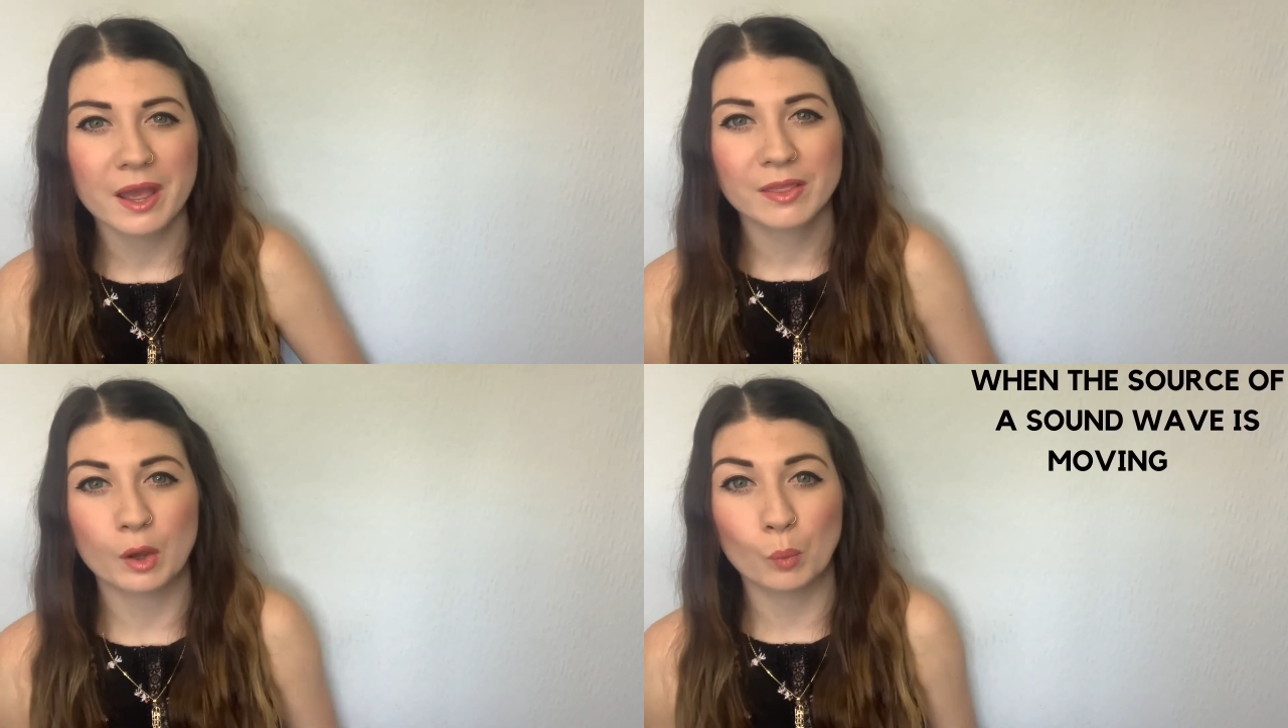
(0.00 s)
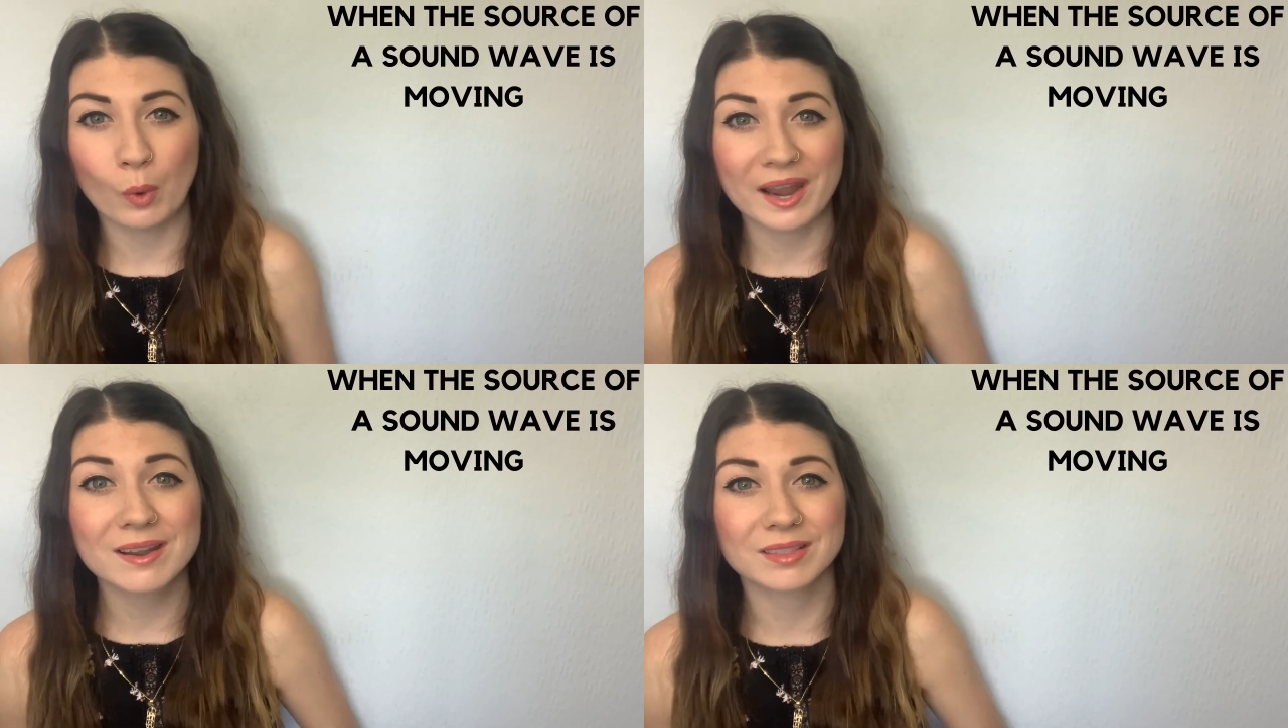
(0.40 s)
that
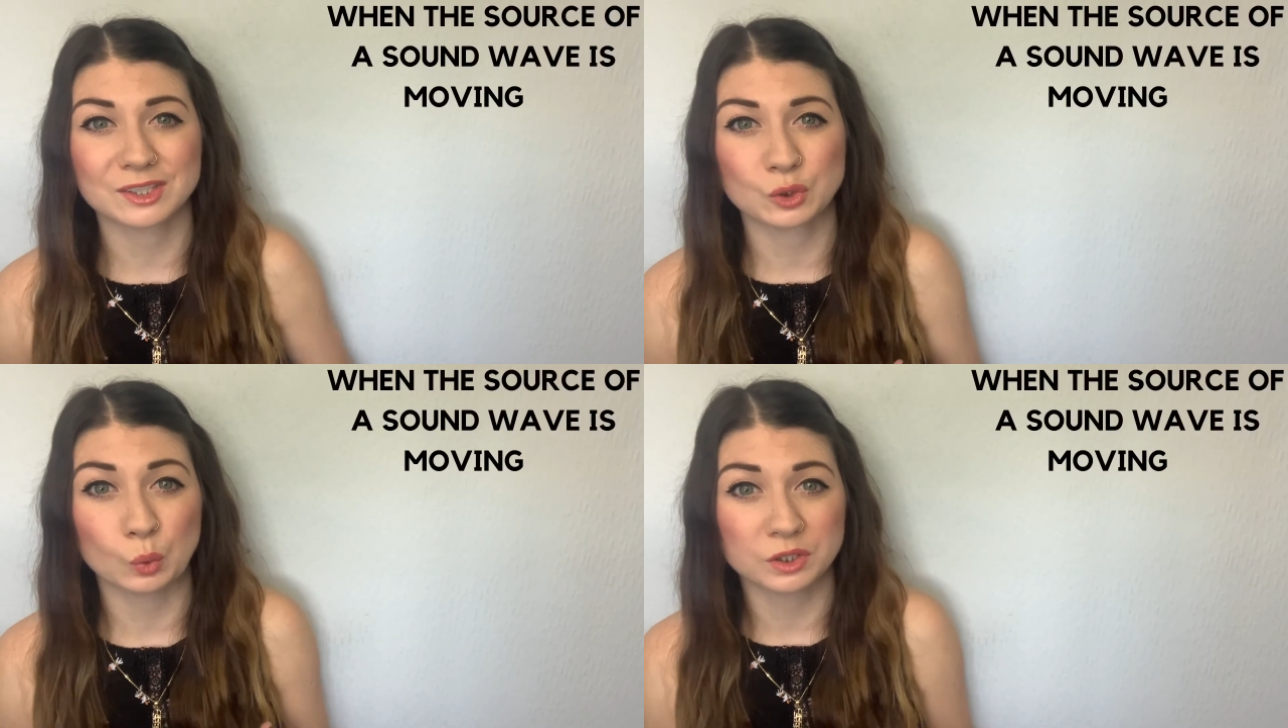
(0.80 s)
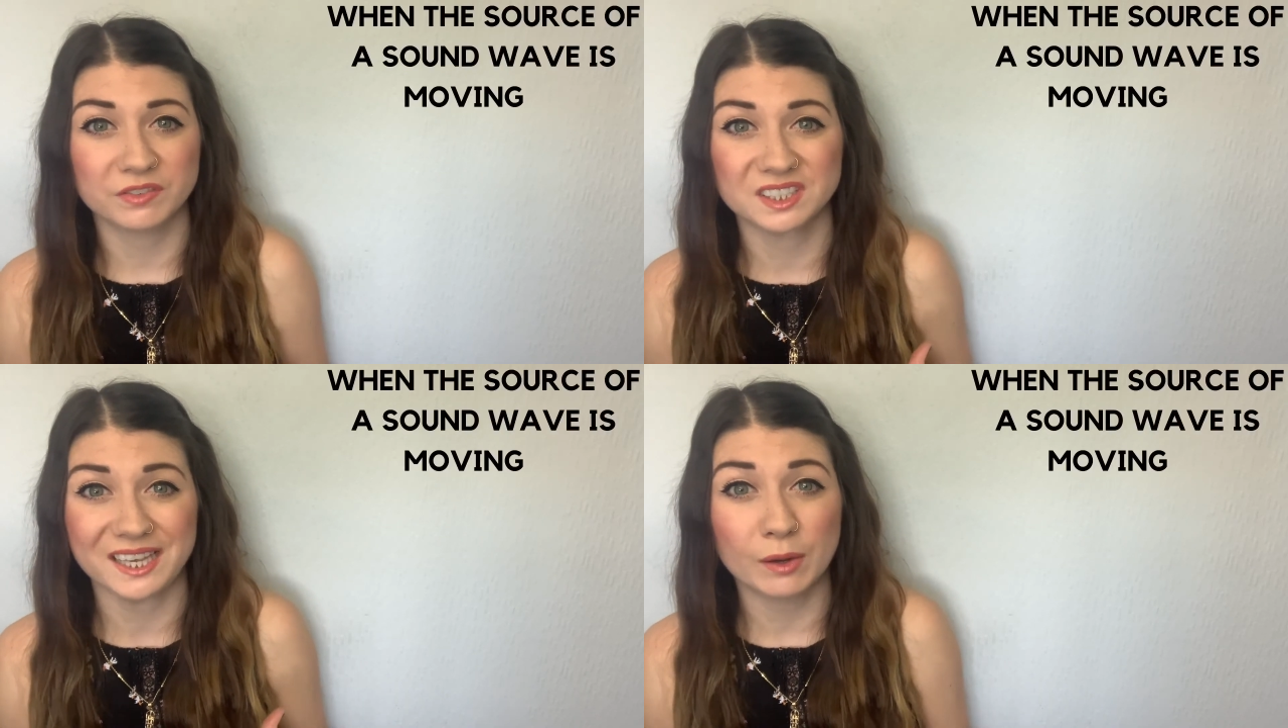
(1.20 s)
when the source of a
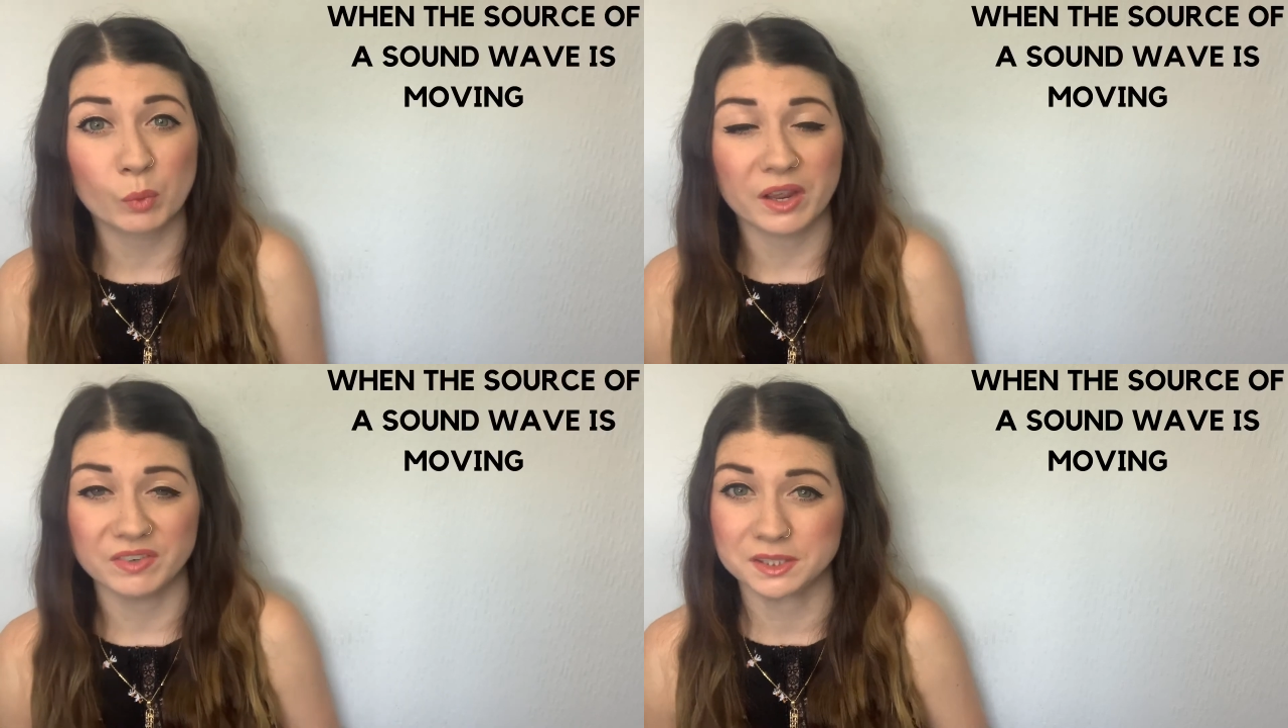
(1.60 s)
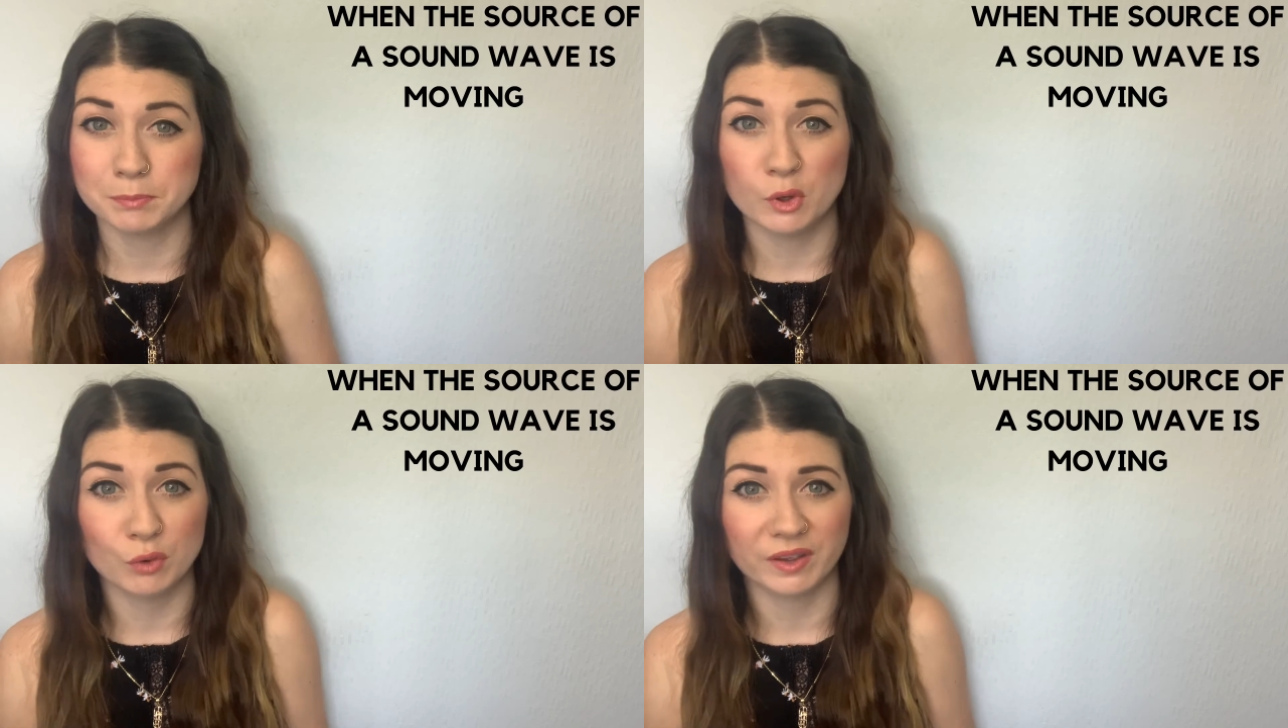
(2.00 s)
sound wave is
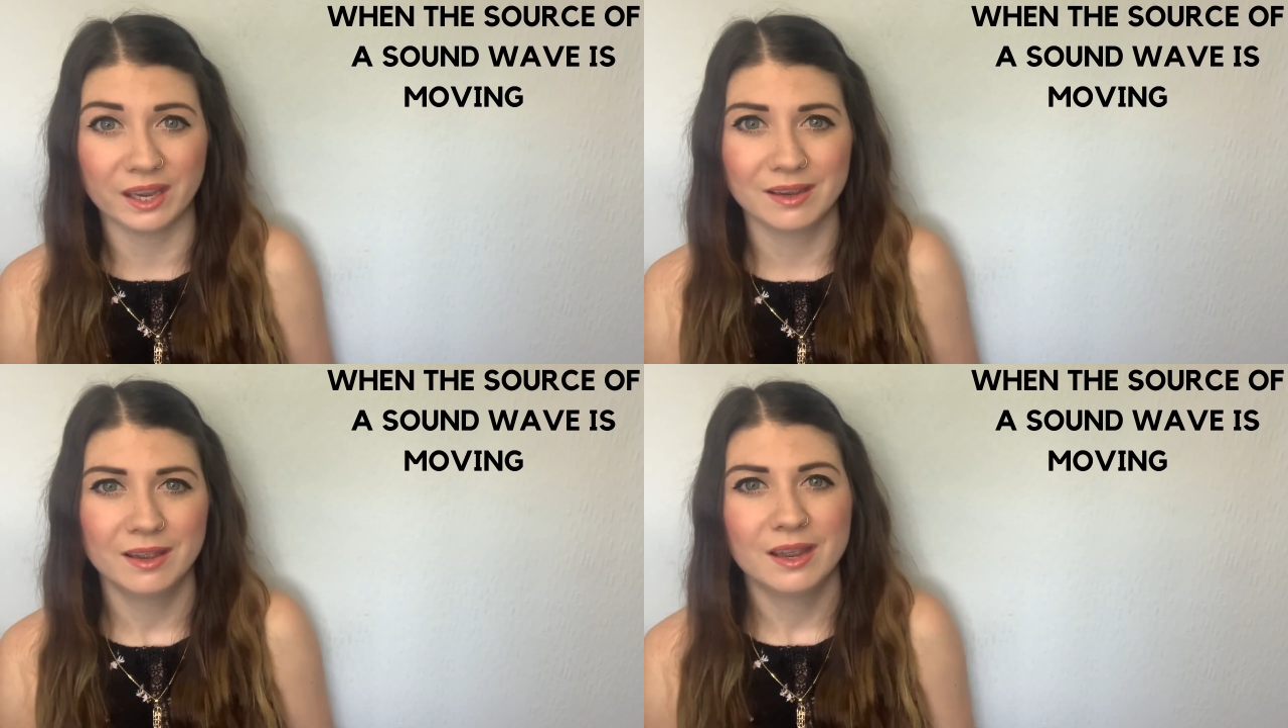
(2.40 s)
moving,